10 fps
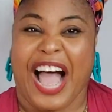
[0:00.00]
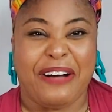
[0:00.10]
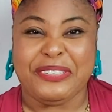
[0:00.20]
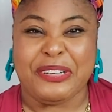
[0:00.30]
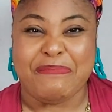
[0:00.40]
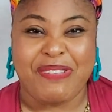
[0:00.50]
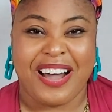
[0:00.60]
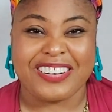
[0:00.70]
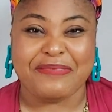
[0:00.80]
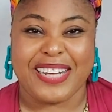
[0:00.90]
I'm so
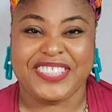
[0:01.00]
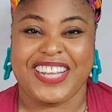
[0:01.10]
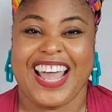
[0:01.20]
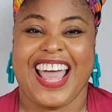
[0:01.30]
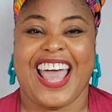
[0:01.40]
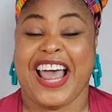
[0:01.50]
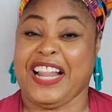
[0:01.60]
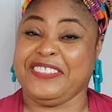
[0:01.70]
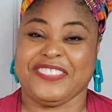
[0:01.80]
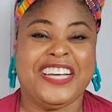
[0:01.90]
proud of
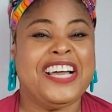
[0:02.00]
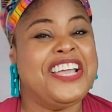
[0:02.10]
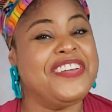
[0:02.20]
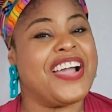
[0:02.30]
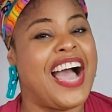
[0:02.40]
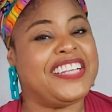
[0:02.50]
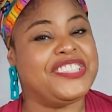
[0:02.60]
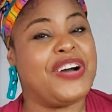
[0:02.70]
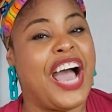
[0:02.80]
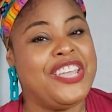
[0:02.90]
myself. You guys
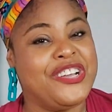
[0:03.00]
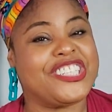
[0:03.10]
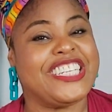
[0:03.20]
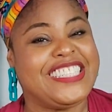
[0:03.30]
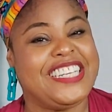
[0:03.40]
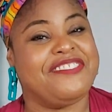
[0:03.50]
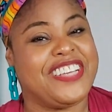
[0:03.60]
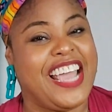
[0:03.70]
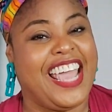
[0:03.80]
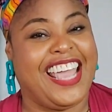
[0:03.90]
know I usually
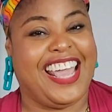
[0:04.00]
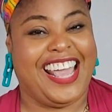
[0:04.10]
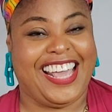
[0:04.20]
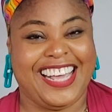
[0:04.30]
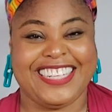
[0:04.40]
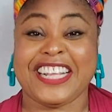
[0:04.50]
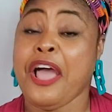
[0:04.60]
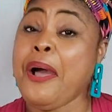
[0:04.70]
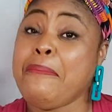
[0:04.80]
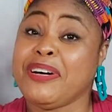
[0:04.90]
deviate,
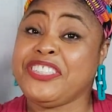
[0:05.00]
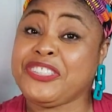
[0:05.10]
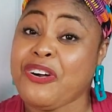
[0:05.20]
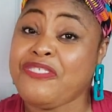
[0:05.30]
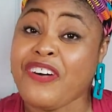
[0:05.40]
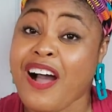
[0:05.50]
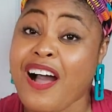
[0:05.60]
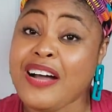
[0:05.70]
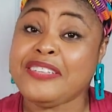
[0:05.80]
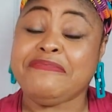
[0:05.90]
but so
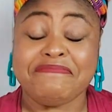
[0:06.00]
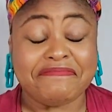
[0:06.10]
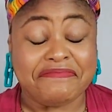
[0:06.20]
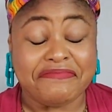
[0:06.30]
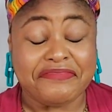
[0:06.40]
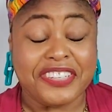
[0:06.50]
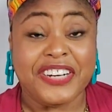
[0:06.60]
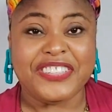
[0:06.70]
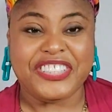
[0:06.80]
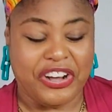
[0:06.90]
far
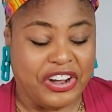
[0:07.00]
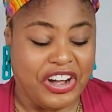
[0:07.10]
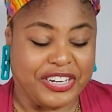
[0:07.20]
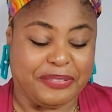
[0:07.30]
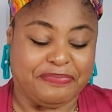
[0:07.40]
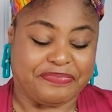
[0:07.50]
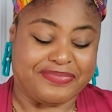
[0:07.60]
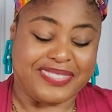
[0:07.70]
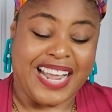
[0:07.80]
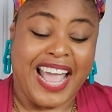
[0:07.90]
so good.
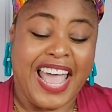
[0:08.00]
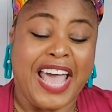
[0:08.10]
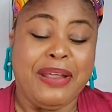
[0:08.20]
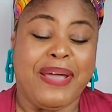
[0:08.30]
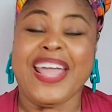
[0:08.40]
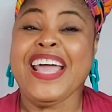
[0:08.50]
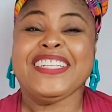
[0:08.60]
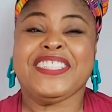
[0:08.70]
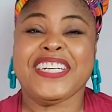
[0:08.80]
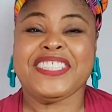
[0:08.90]
Anyway,
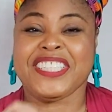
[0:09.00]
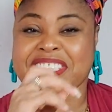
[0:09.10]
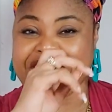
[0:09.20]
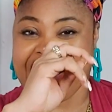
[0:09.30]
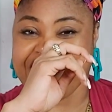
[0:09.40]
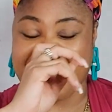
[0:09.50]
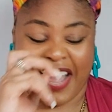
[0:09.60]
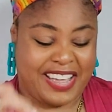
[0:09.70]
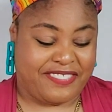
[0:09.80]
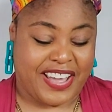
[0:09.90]

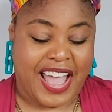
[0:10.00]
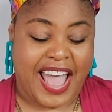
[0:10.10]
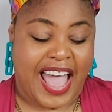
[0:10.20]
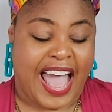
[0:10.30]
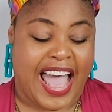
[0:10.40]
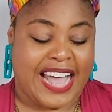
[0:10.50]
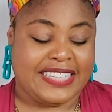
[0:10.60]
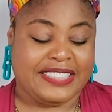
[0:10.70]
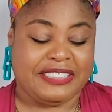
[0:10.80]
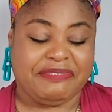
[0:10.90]
6655
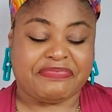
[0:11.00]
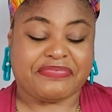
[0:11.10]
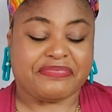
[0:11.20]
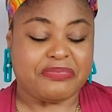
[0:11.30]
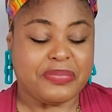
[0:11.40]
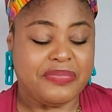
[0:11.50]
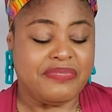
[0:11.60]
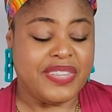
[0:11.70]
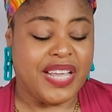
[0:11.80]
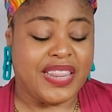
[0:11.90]
and
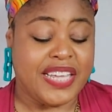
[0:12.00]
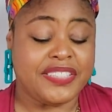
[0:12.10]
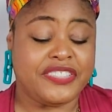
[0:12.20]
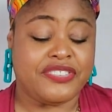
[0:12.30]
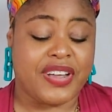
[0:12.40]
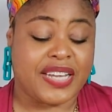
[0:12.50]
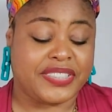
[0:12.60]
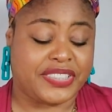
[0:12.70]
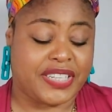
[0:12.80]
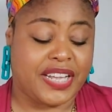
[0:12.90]
this
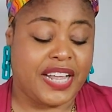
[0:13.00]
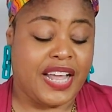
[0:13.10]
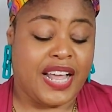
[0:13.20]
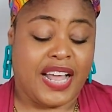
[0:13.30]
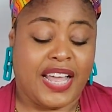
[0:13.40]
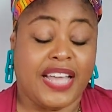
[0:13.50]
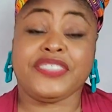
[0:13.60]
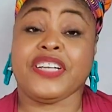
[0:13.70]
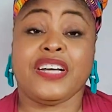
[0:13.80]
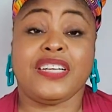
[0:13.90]
dress
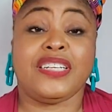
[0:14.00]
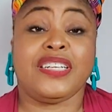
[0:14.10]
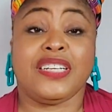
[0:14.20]
is a